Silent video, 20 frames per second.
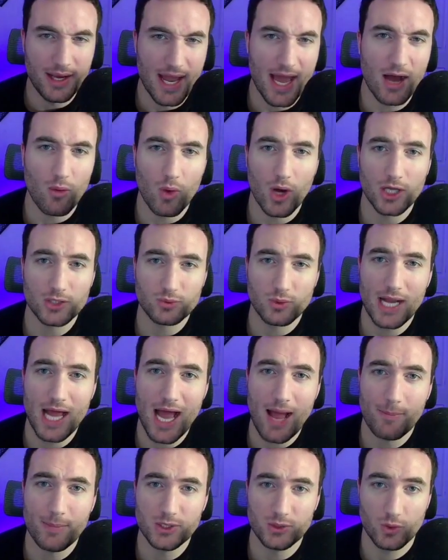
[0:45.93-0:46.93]
now watch what
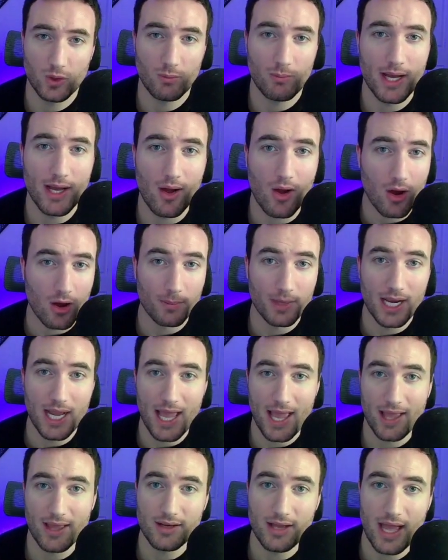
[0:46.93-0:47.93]
happens when my arm and
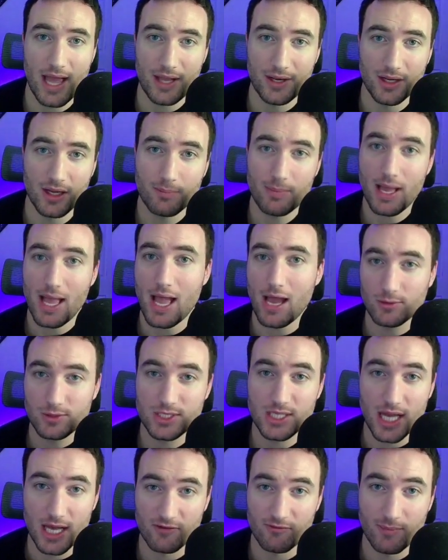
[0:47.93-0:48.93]
hand end up
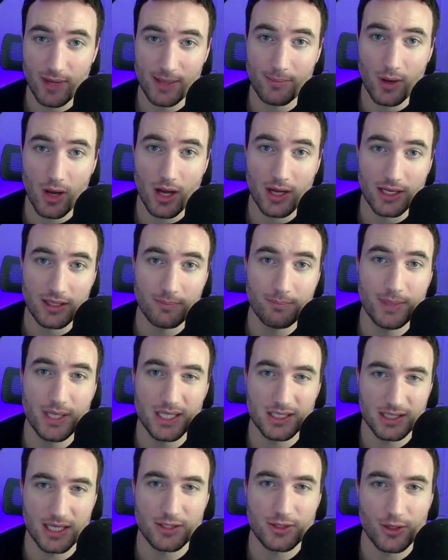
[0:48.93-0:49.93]
outside of my body
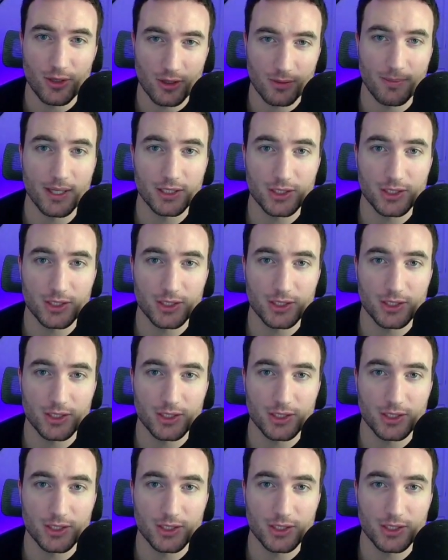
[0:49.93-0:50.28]
because I turn my